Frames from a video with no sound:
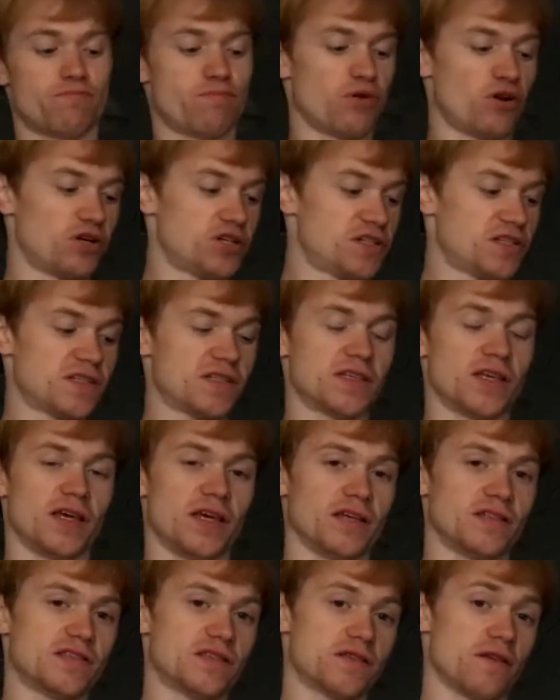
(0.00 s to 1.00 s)

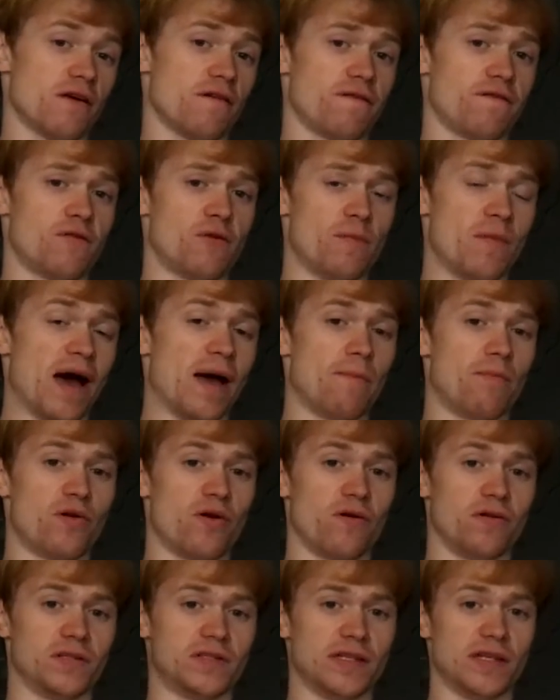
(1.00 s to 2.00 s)
purchasing stuff from My
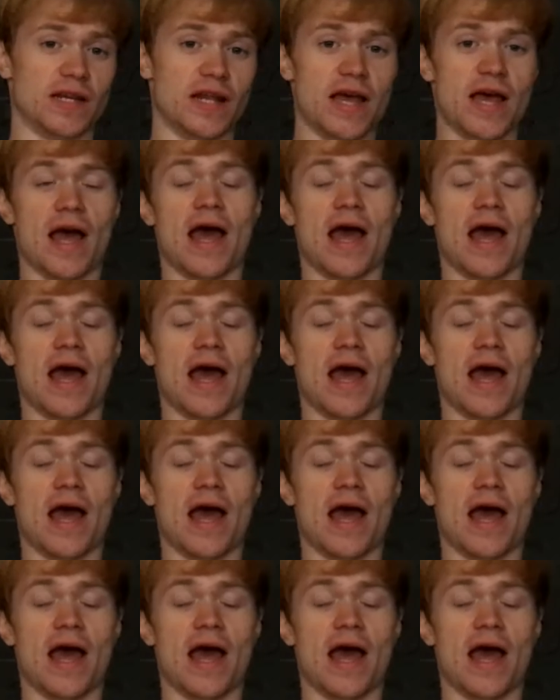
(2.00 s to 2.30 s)
Protein.